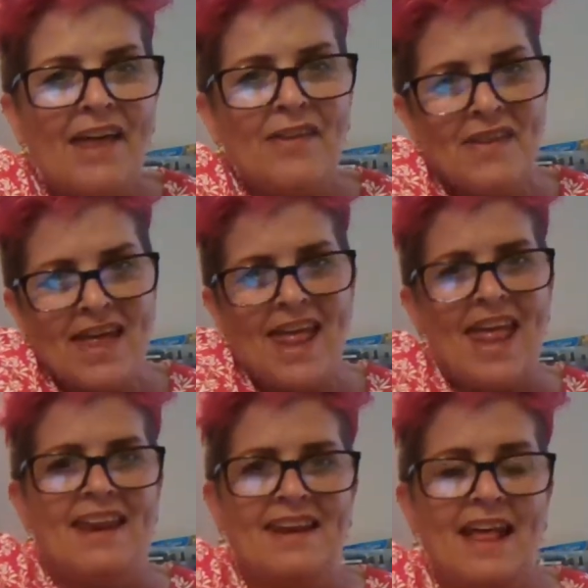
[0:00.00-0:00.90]
And
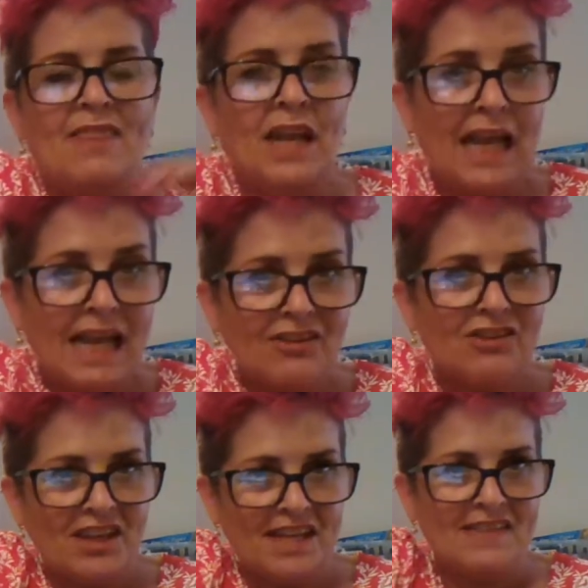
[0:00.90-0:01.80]
then the last
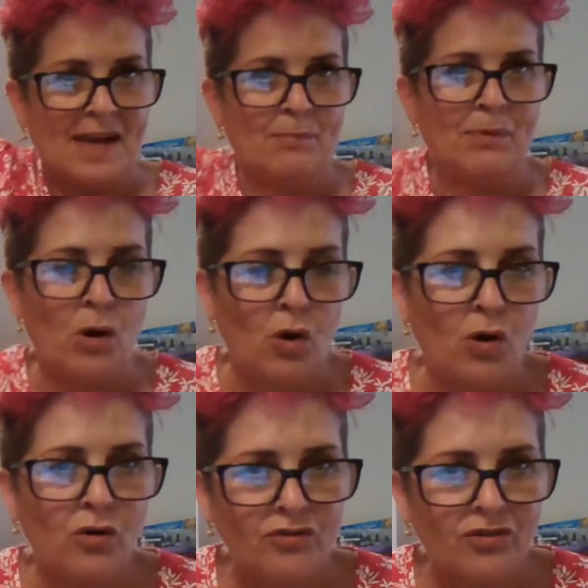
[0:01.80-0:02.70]
thing
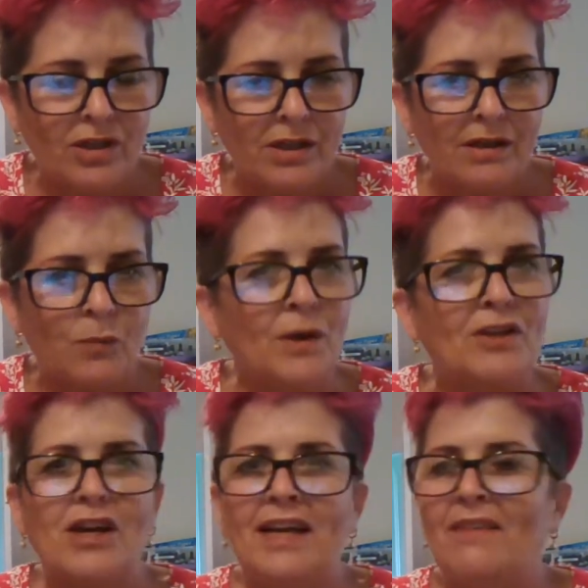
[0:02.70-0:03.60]
that I bought,
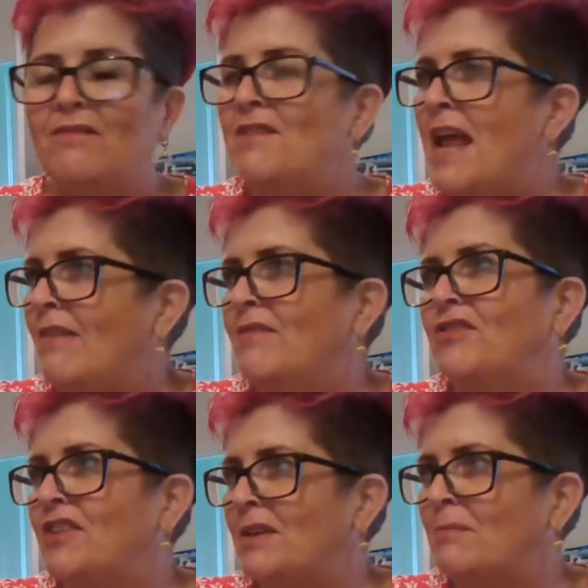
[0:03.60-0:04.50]
which I have never
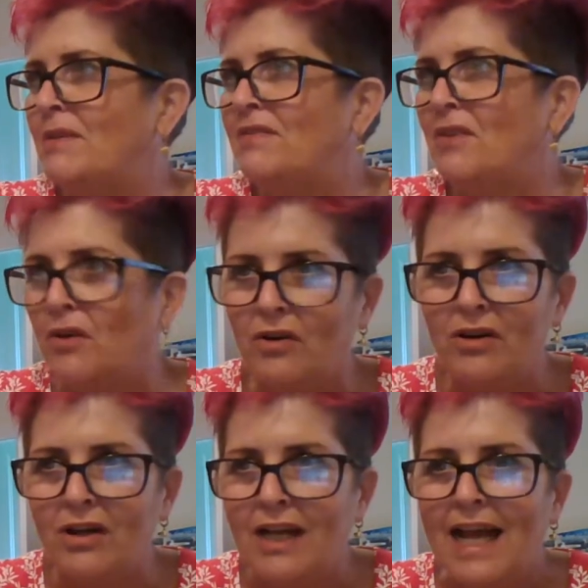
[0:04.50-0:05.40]
seen
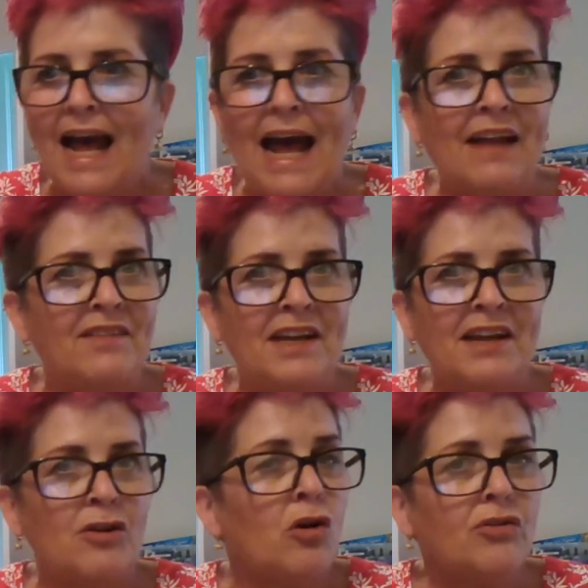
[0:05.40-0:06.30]
before, and they
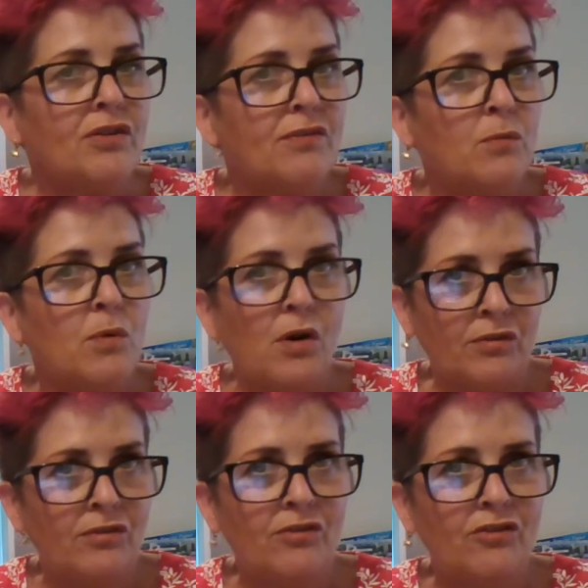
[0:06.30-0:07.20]
had all different
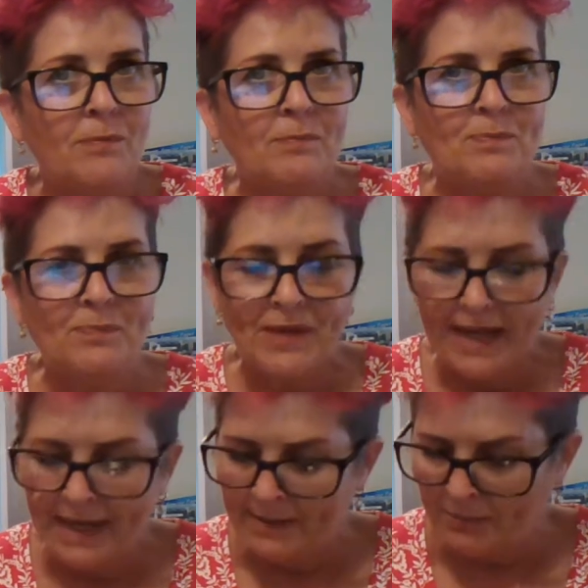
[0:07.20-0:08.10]
ones,
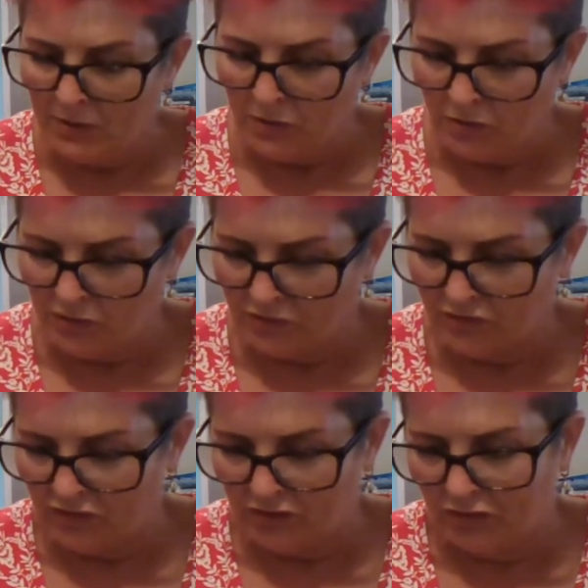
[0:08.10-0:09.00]
I bought
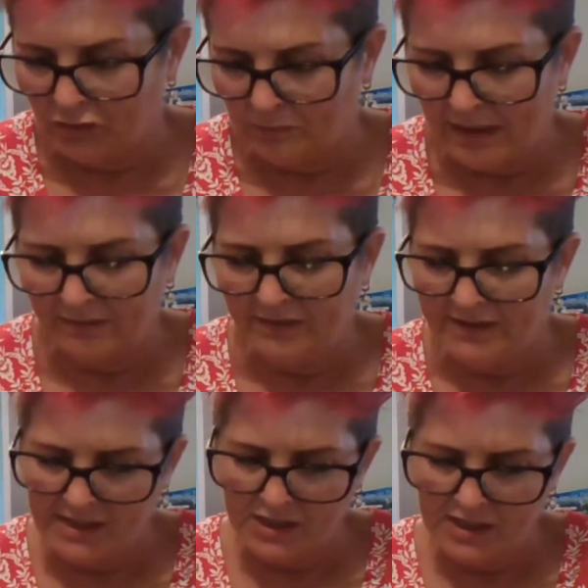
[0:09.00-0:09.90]
some Matte
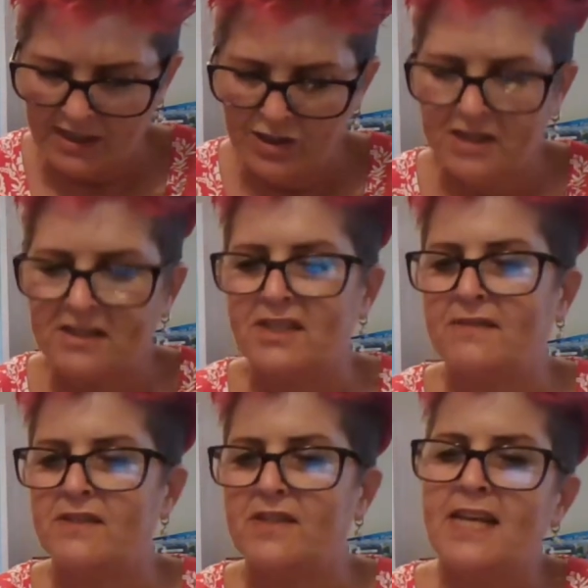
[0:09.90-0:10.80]
Vintage
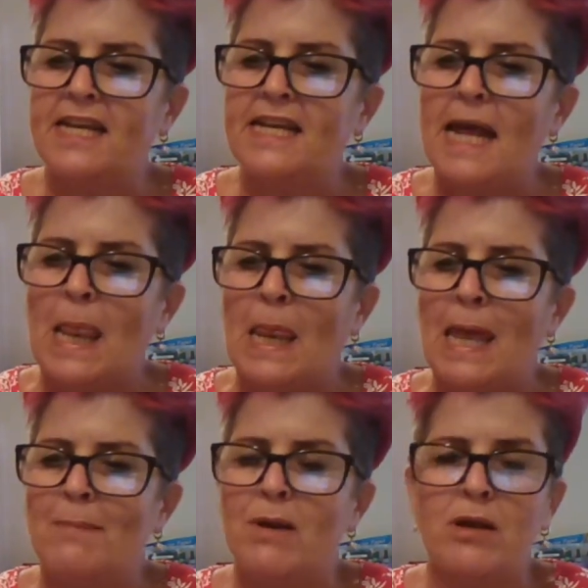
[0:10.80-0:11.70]
Digestives in
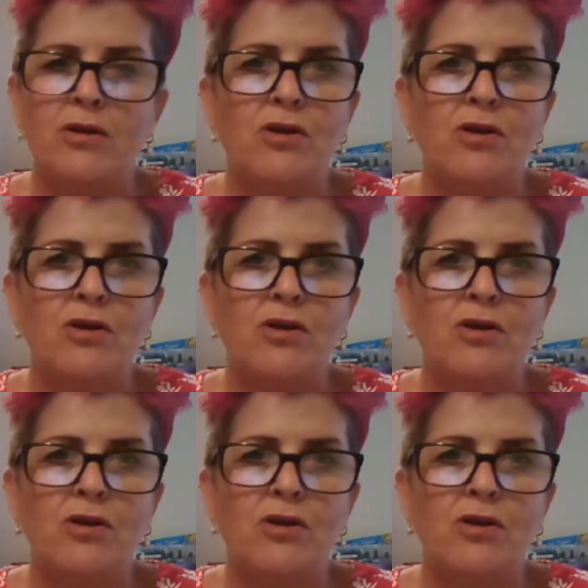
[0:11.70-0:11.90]
Lemon